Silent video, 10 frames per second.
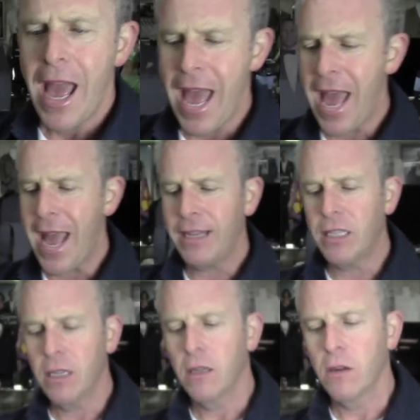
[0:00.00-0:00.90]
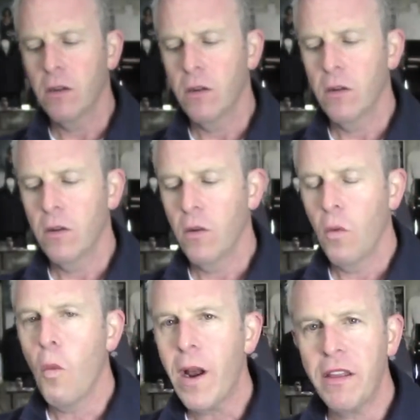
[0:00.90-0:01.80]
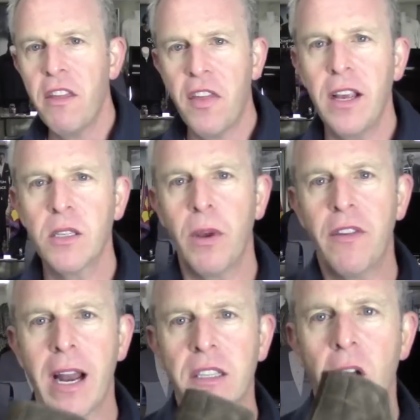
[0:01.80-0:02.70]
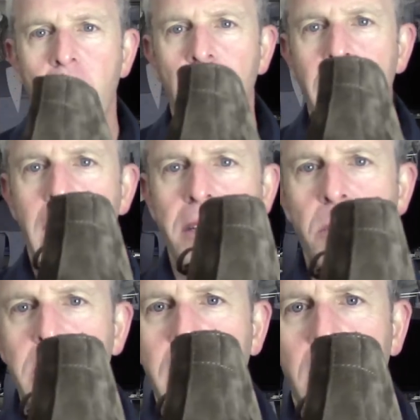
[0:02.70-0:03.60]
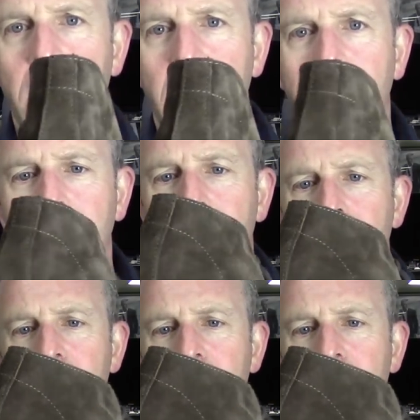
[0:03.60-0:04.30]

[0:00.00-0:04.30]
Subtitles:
And one of the things we've got to talk about as we take a look at